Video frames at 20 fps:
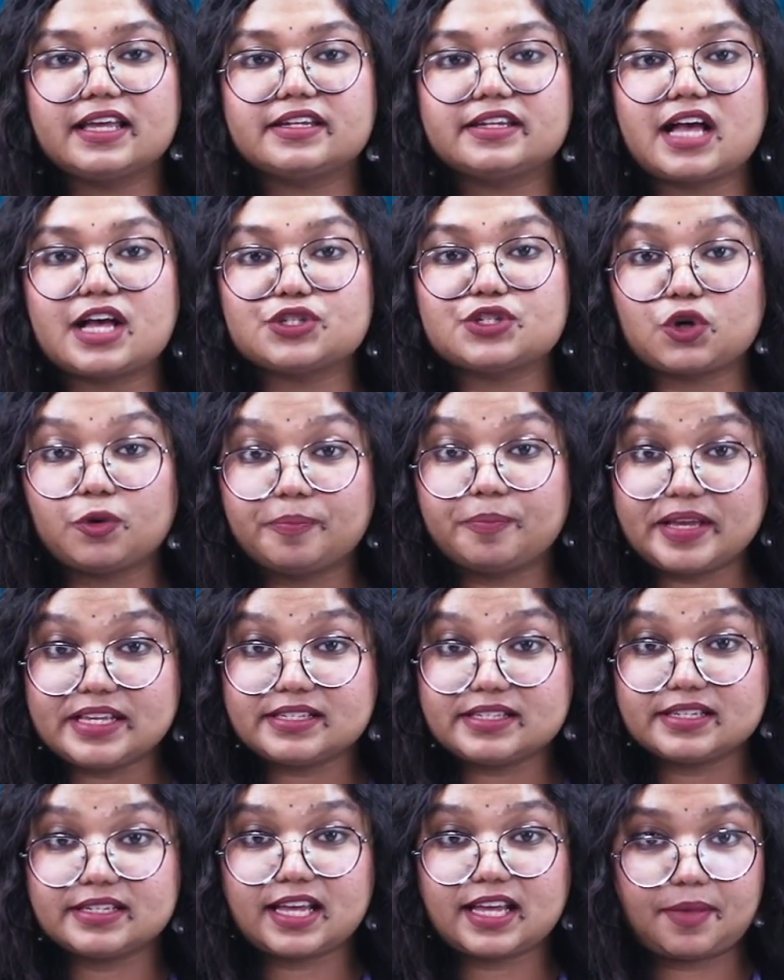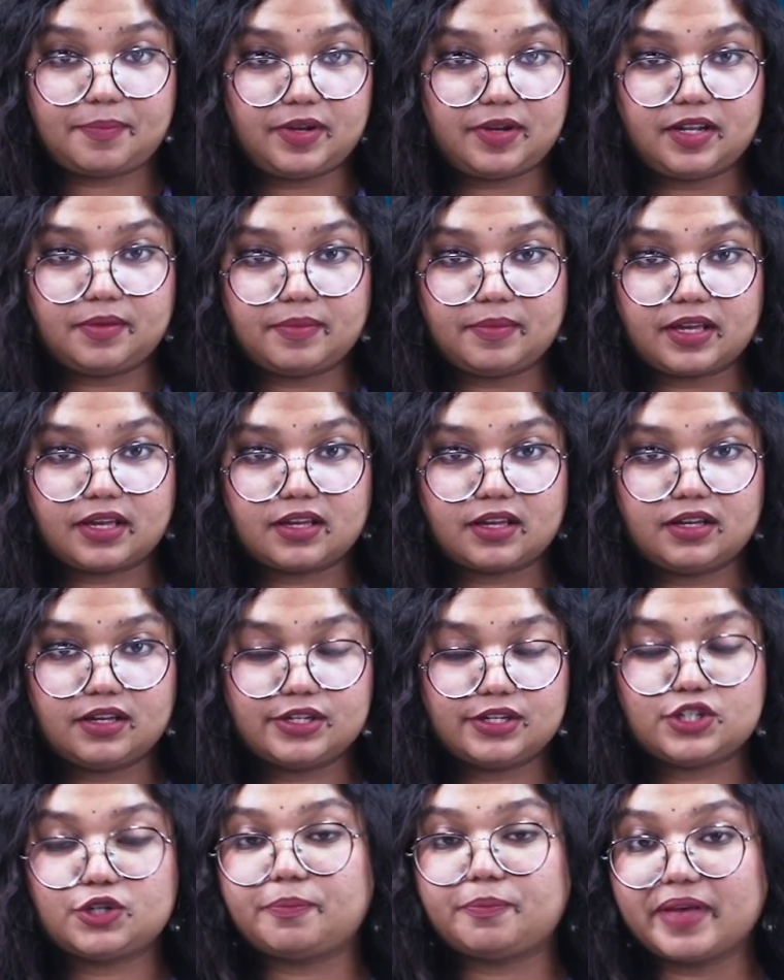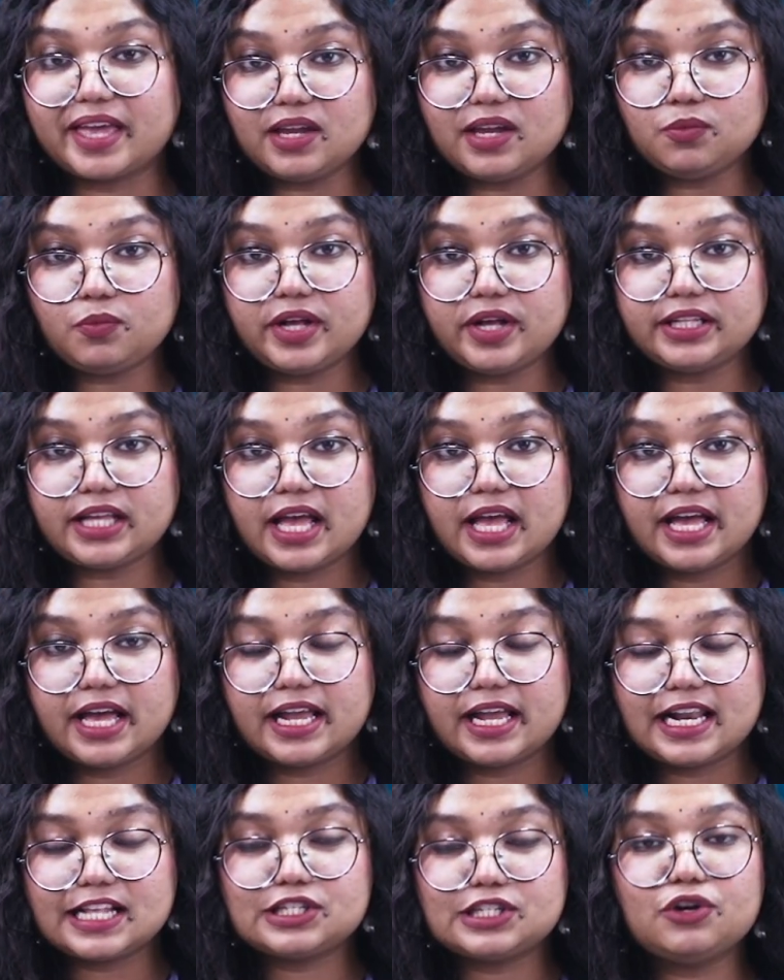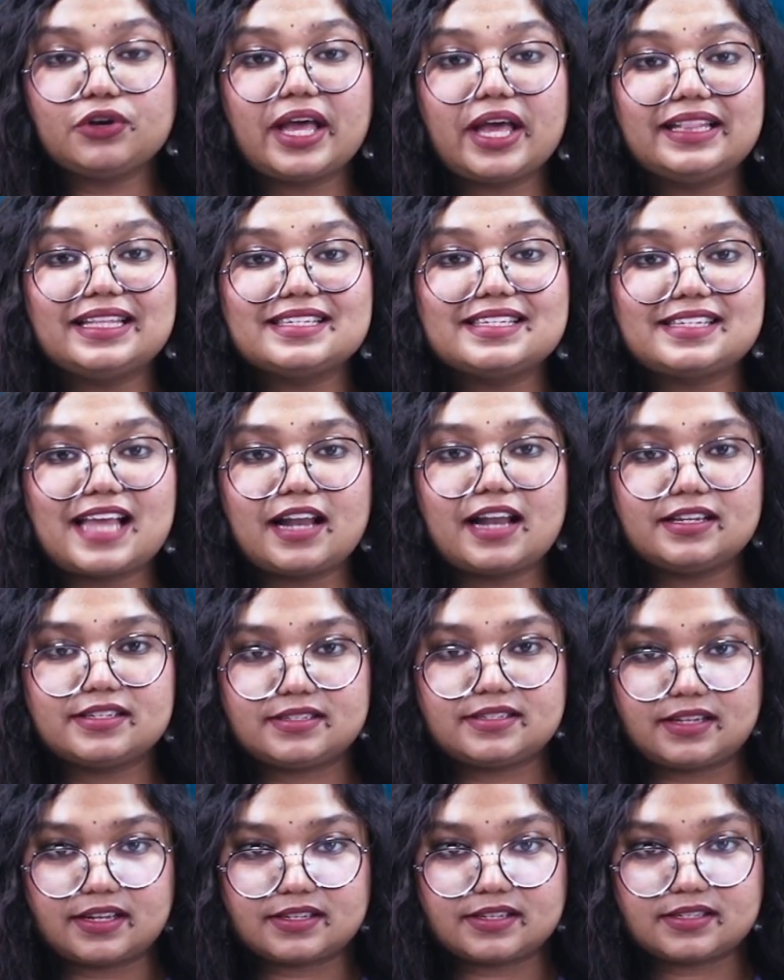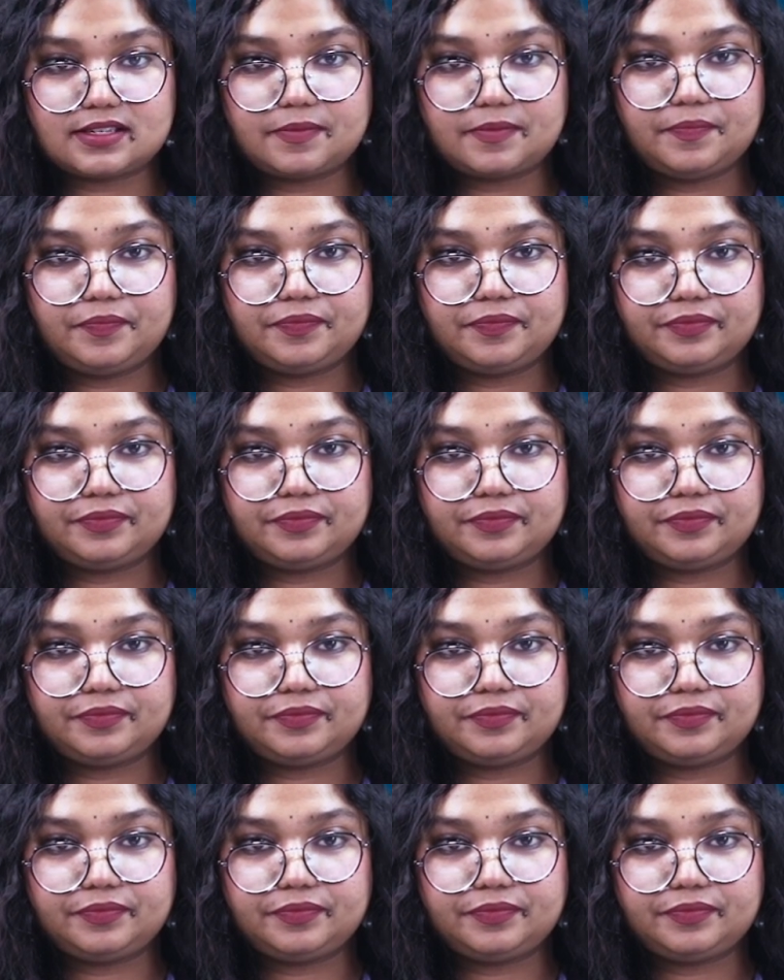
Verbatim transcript: India's obesity epidemic. To begin with, let's look at the statistics.